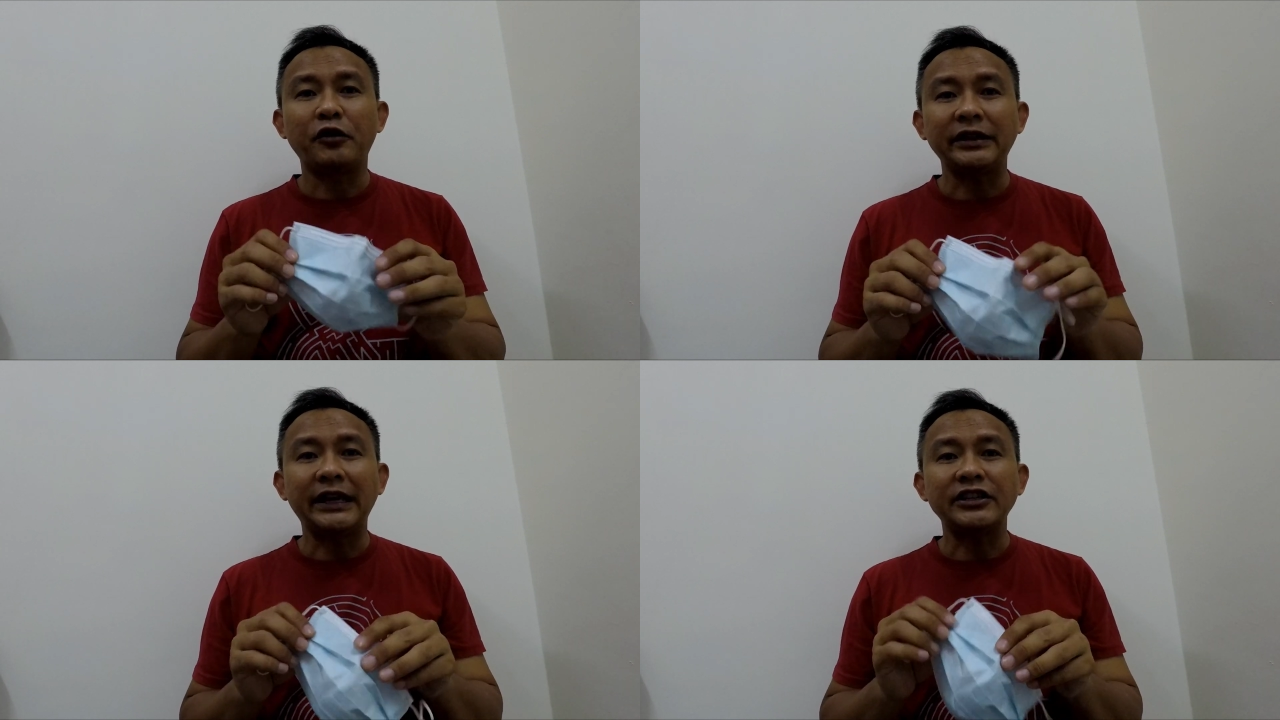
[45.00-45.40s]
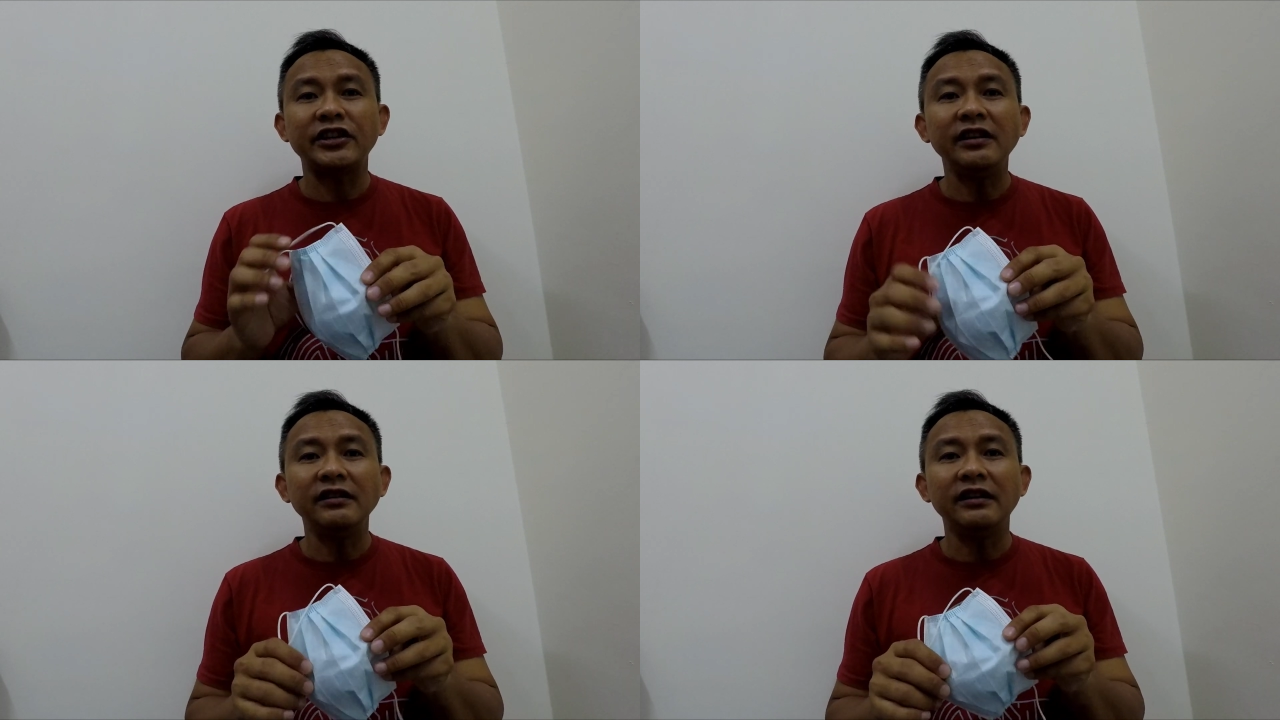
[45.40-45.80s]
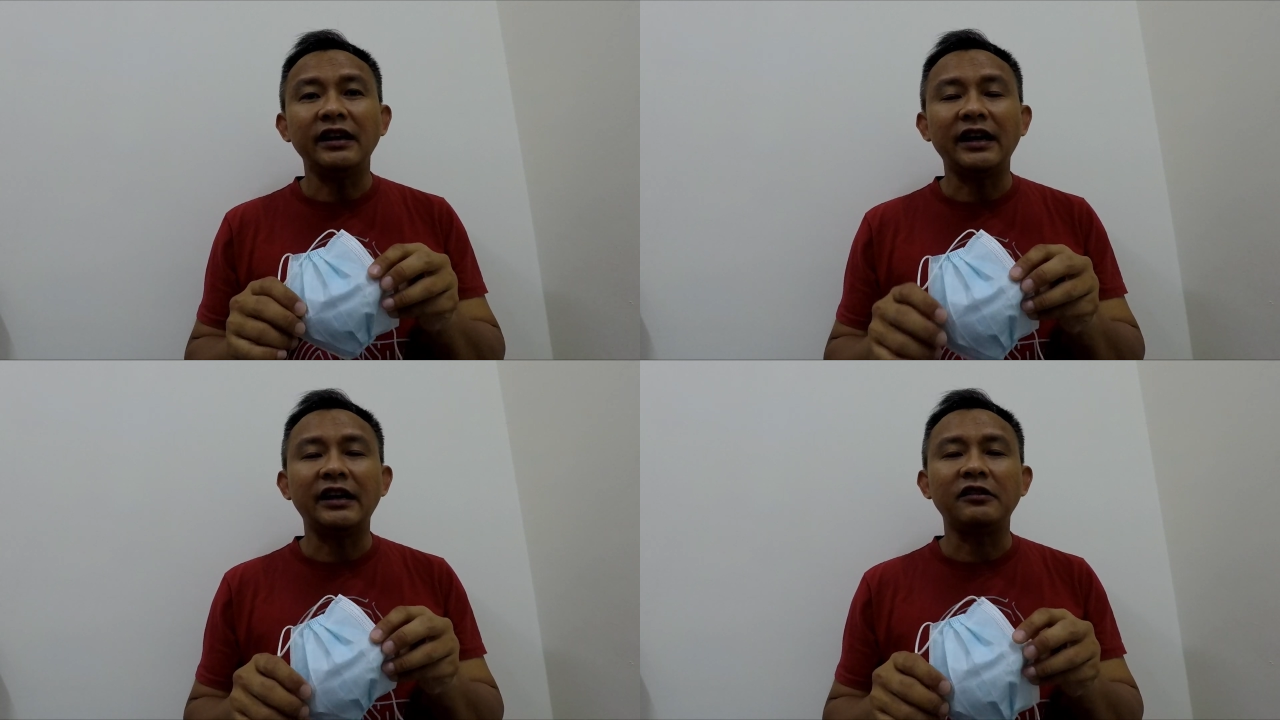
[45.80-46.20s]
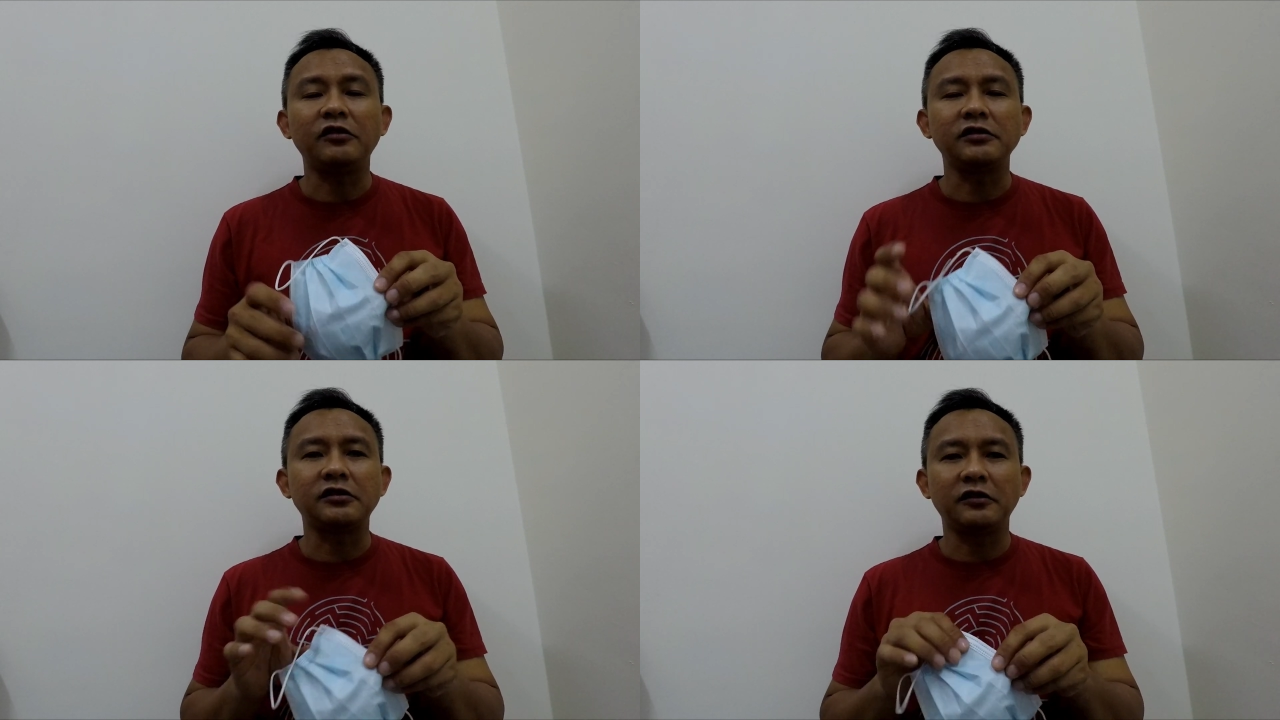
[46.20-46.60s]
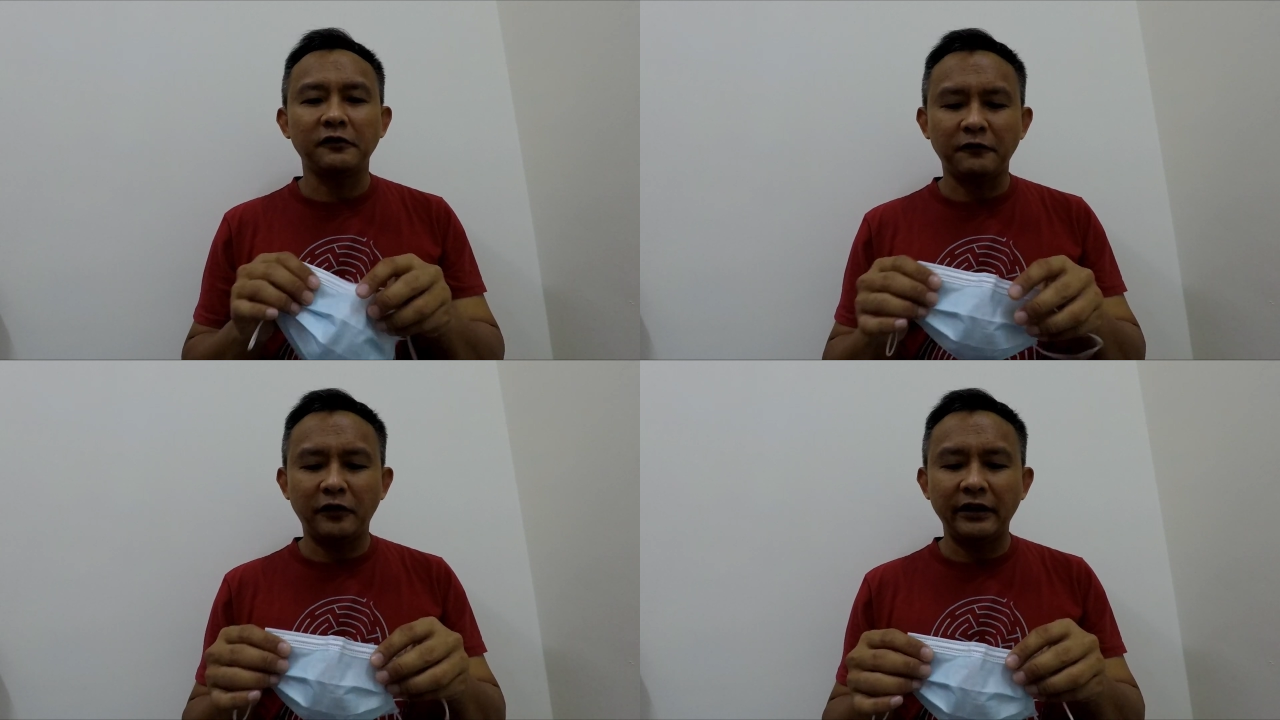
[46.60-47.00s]
protection and
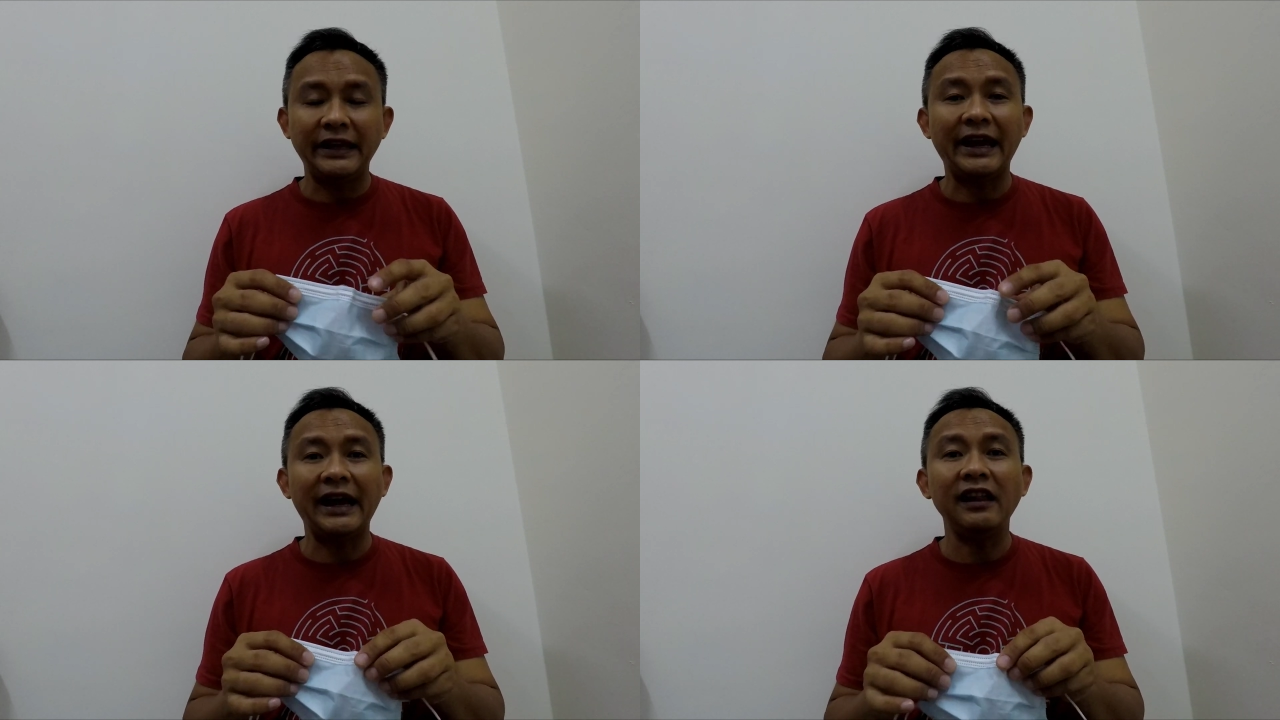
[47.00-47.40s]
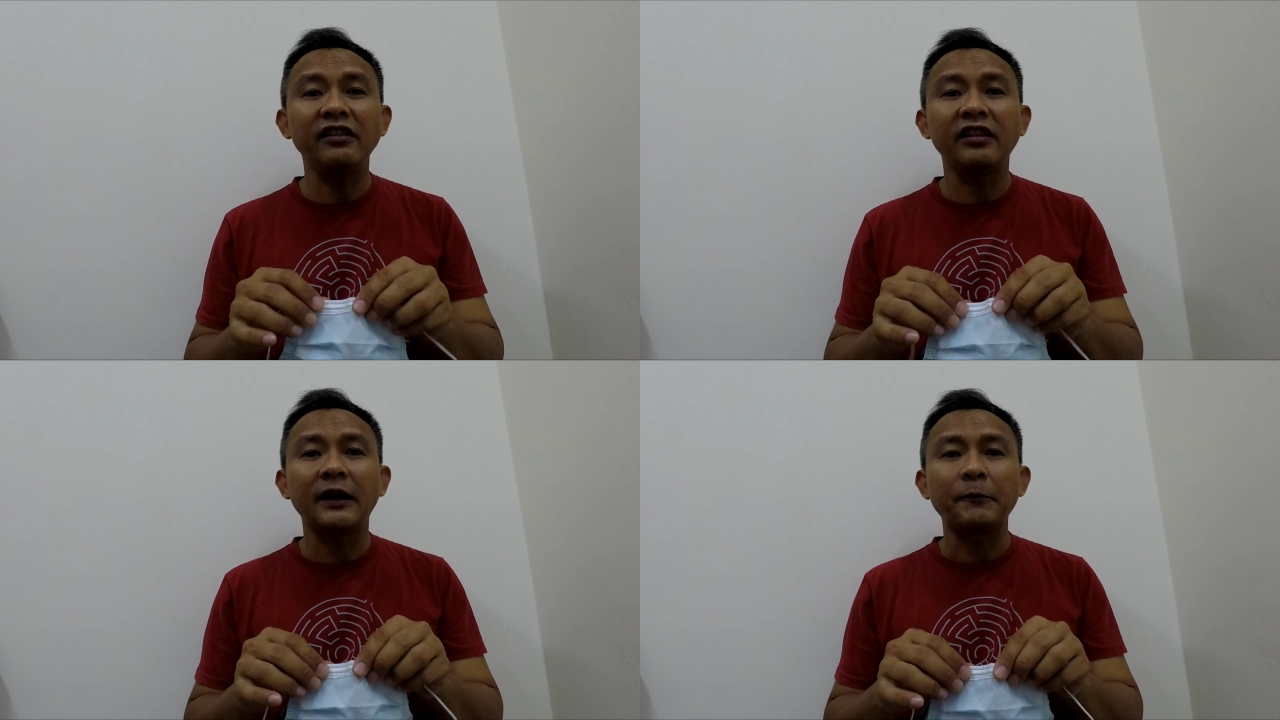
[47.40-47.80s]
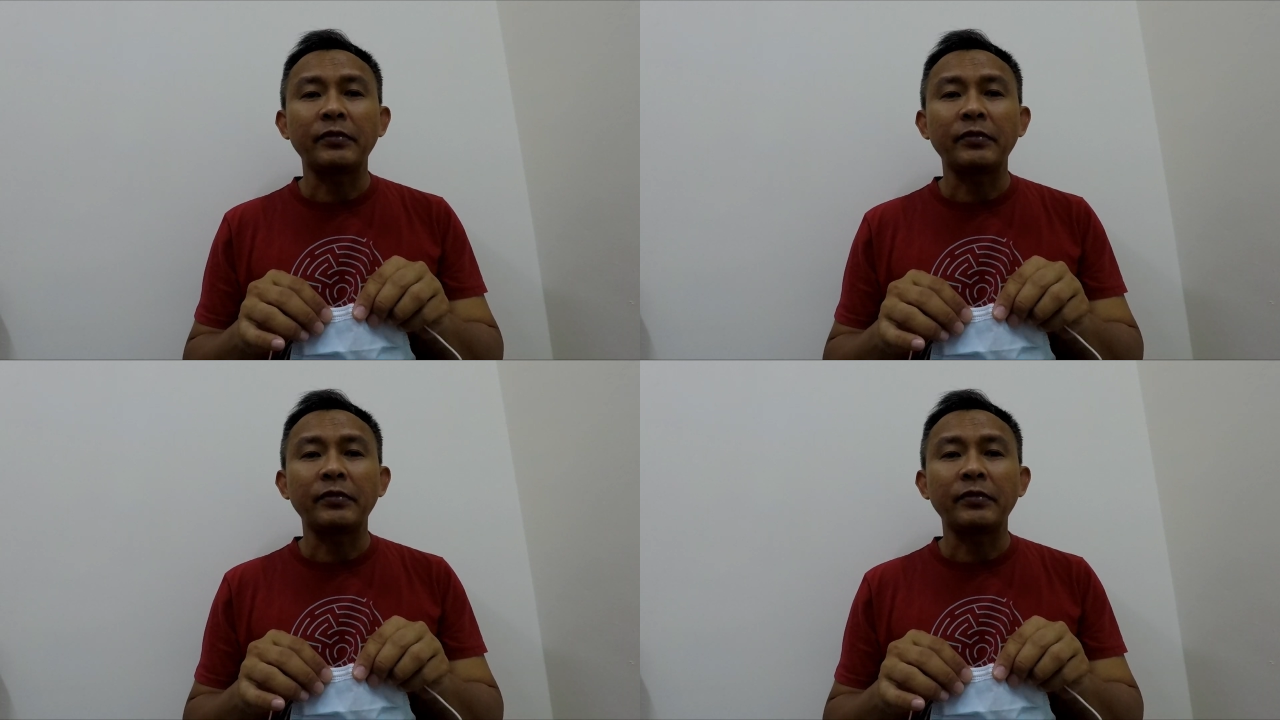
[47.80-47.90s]
also for the health,